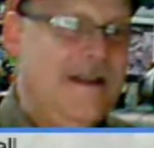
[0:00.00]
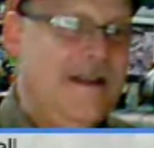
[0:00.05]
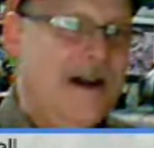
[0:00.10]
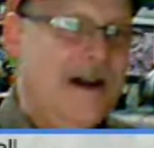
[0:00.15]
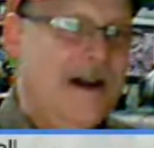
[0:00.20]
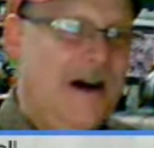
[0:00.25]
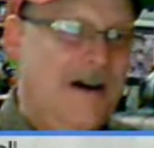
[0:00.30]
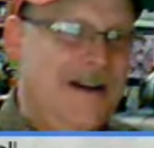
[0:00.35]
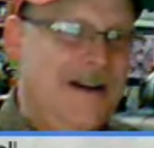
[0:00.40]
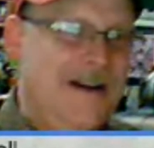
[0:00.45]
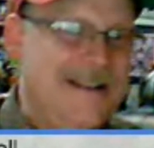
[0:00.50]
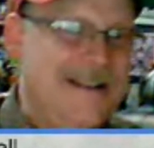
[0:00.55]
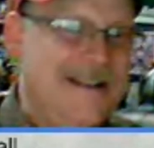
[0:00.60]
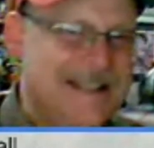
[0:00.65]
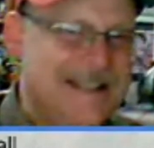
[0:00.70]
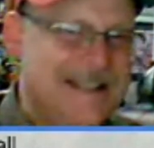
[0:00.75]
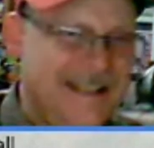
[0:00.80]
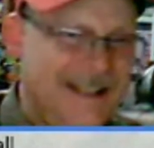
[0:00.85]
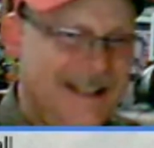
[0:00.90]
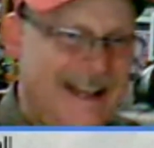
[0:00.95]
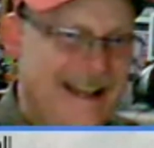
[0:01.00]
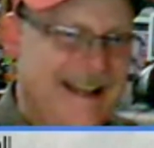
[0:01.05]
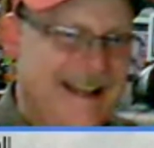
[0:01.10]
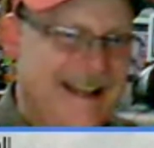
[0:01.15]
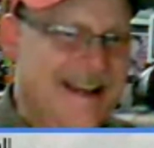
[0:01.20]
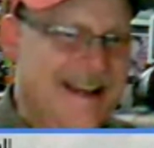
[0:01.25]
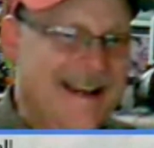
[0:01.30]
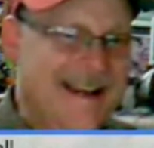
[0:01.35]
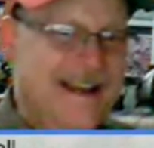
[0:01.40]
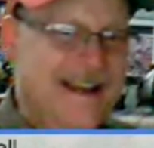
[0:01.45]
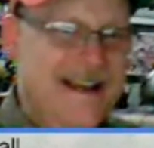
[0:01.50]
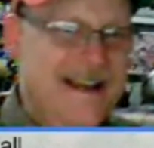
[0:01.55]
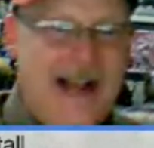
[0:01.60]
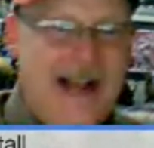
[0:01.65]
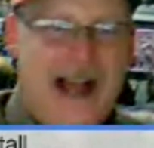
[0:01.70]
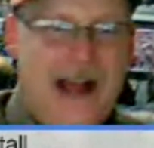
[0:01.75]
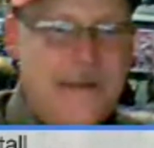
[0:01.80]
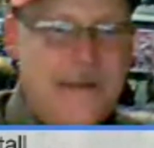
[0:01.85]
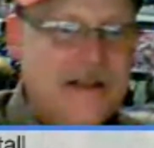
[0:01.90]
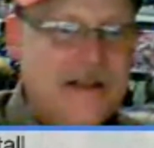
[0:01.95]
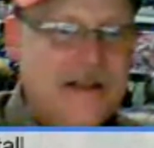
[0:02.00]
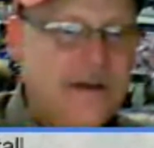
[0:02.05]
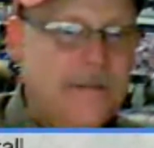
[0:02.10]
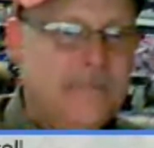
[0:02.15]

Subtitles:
You know, it's just like comics are